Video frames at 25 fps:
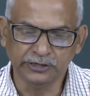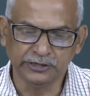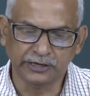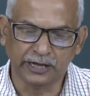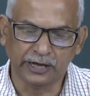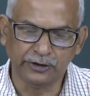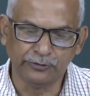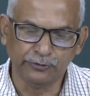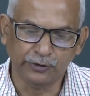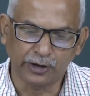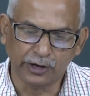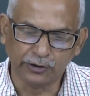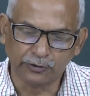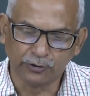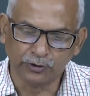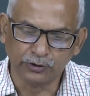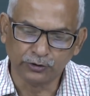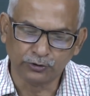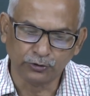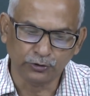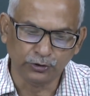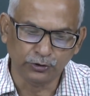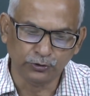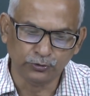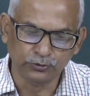then we are going
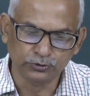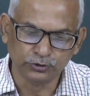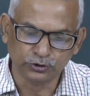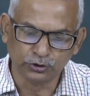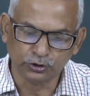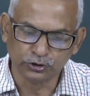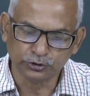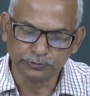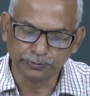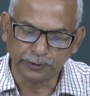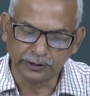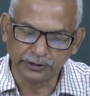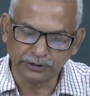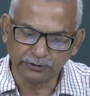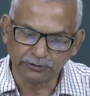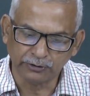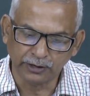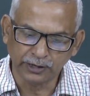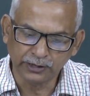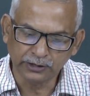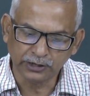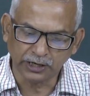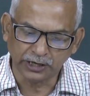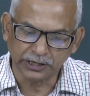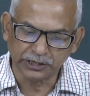to use those
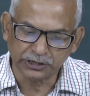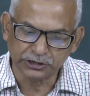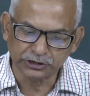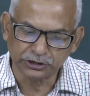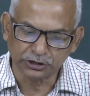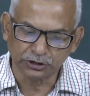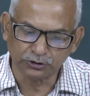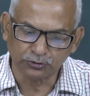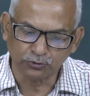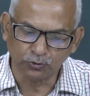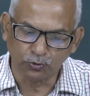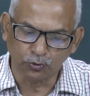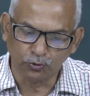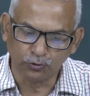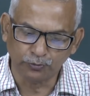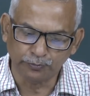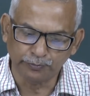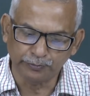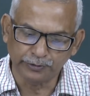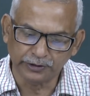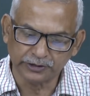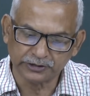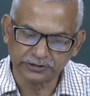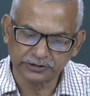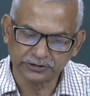particular condition code
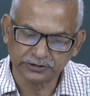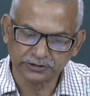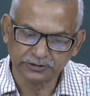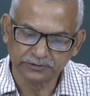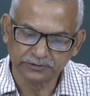bits.